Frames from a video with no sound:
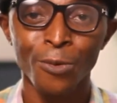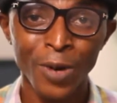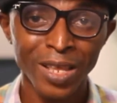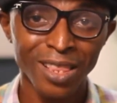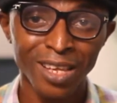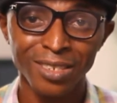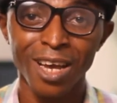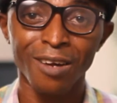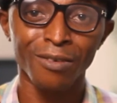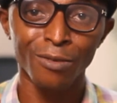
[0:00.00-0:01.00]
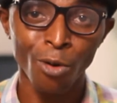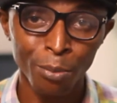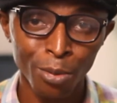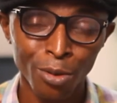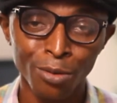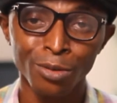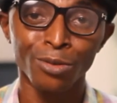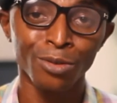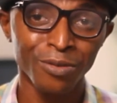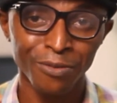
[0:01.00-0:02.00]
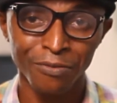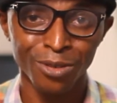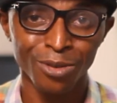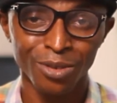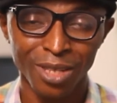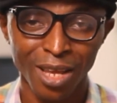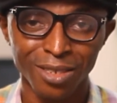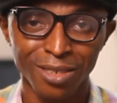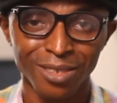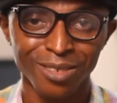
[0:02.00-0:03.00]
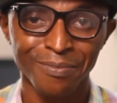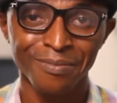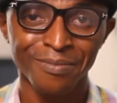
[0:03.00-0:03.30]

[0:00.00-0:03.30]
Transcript: when next I upload useful videos like this.